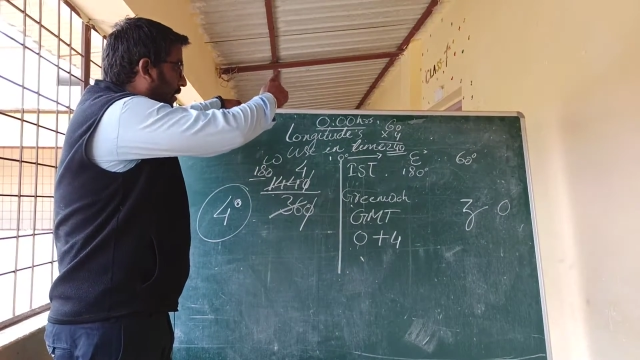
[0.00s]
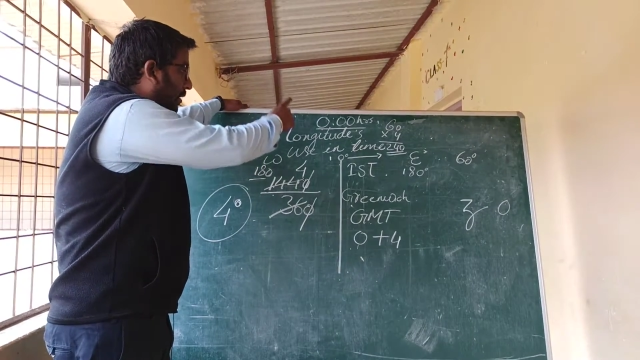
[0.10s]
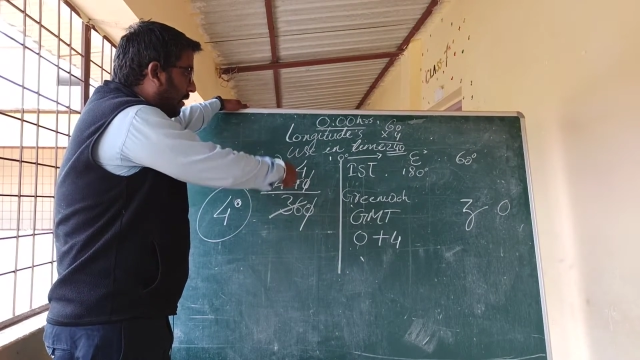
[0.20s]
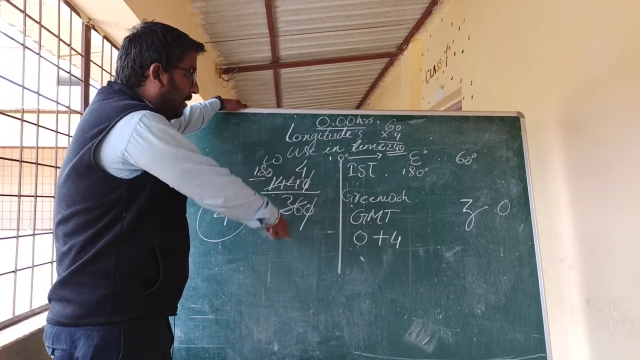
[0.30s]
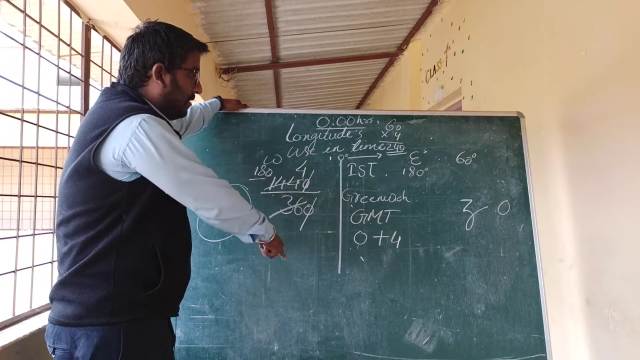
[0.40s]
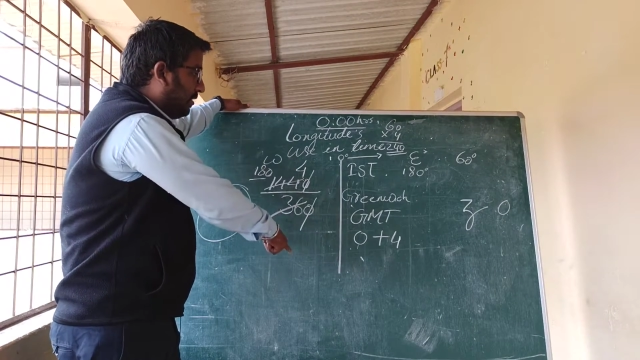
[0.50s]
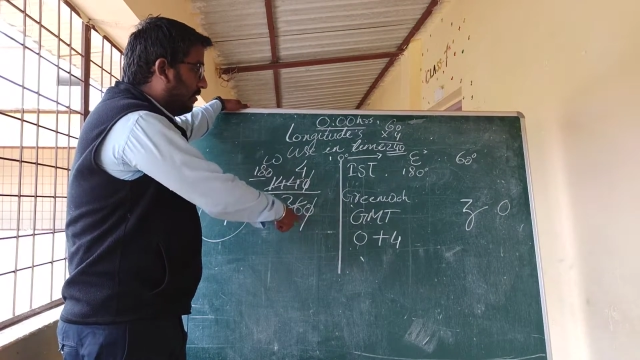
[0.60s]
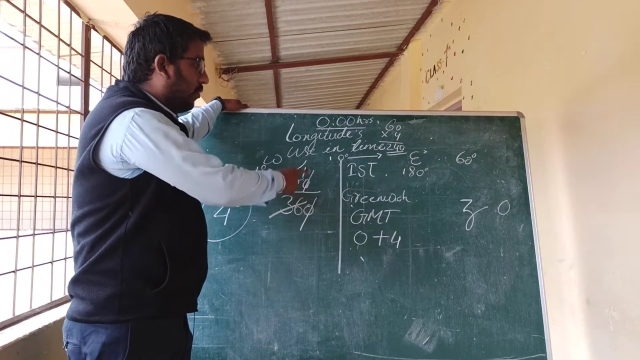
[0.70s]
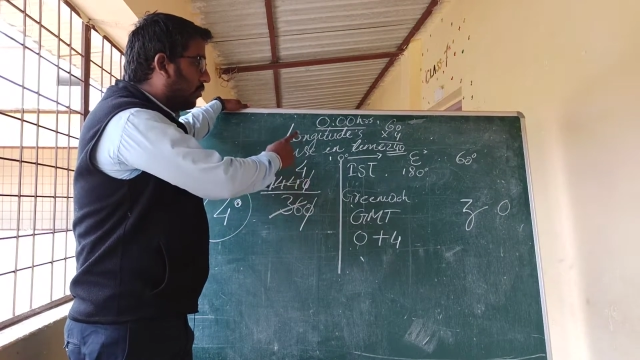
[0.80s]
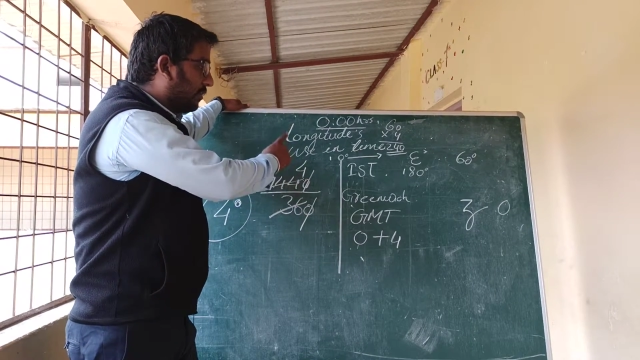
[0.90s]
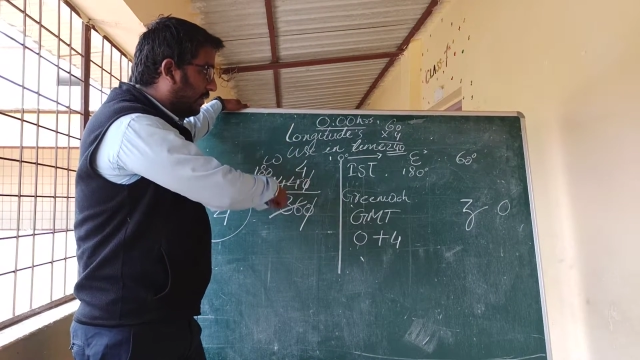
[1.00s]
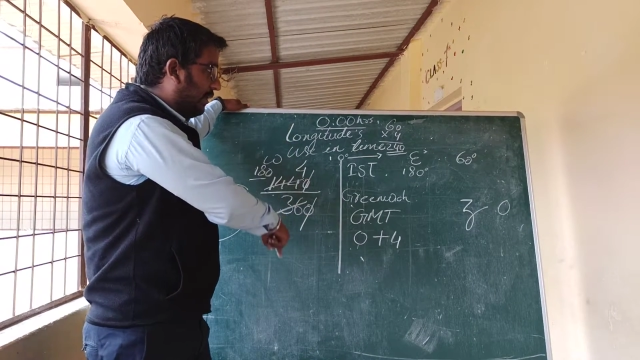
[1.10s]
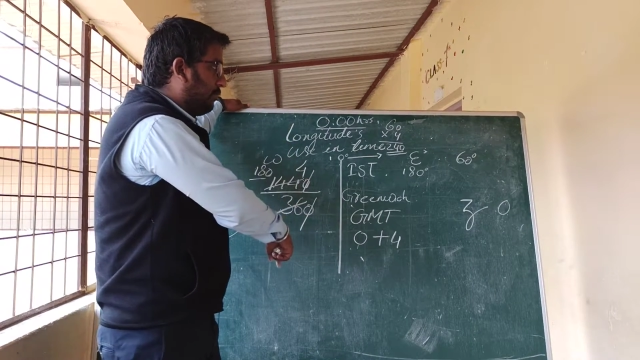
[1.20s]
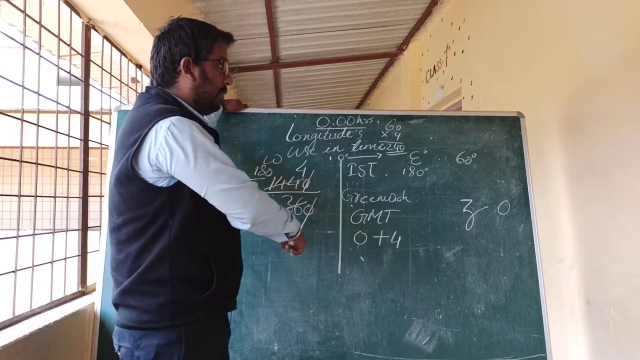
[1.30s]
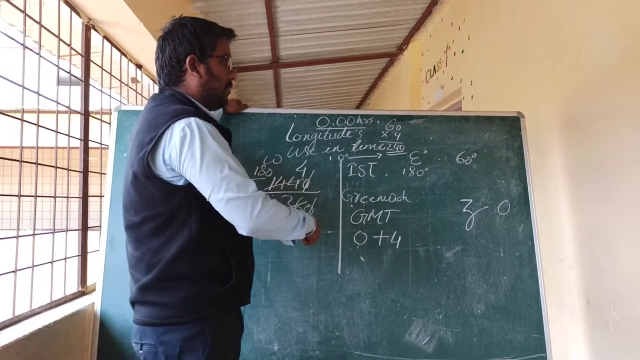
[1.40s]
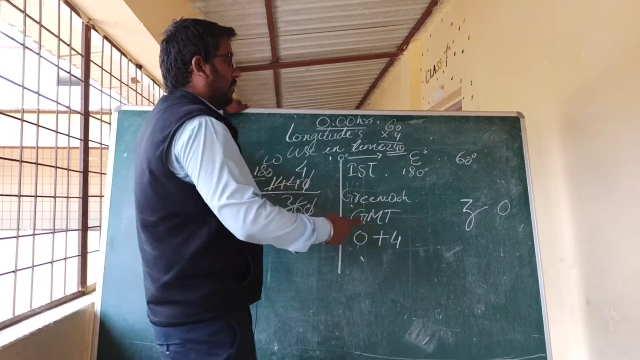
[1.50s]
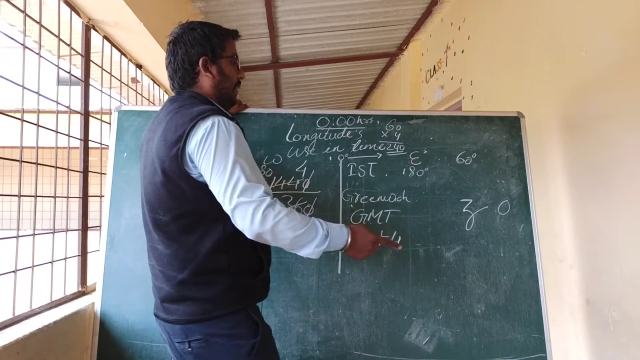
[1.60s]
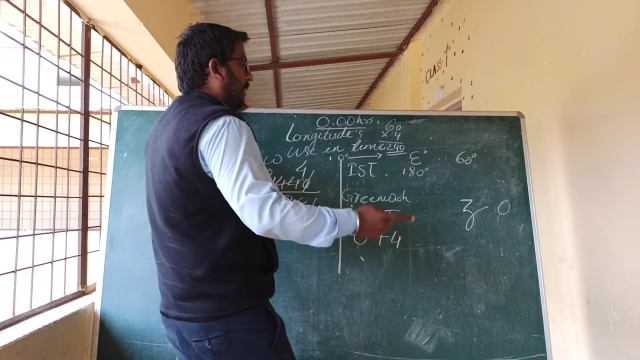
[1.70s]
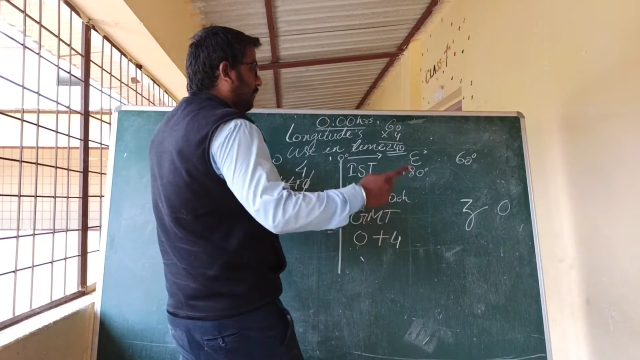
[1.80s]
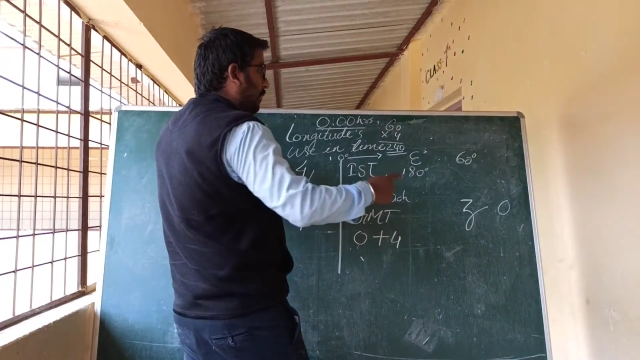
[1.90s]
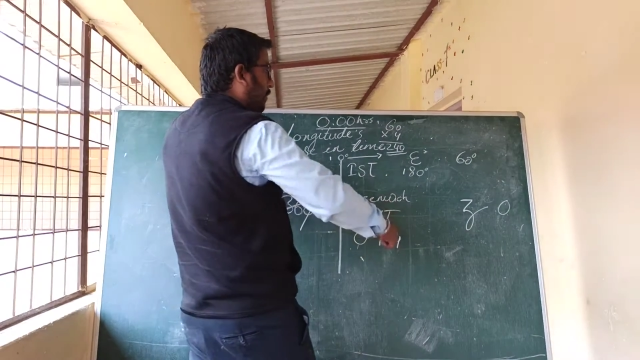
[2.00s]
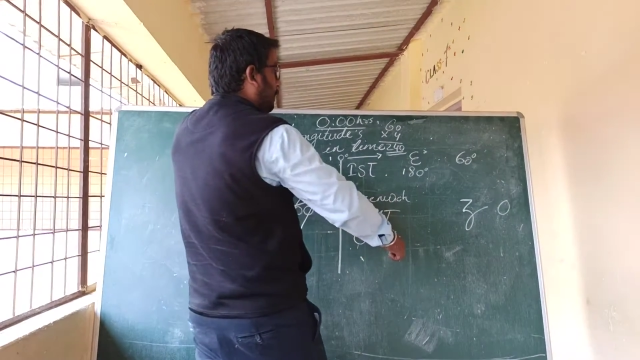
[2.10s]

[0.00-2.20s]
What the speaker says: London or Greenwich, it will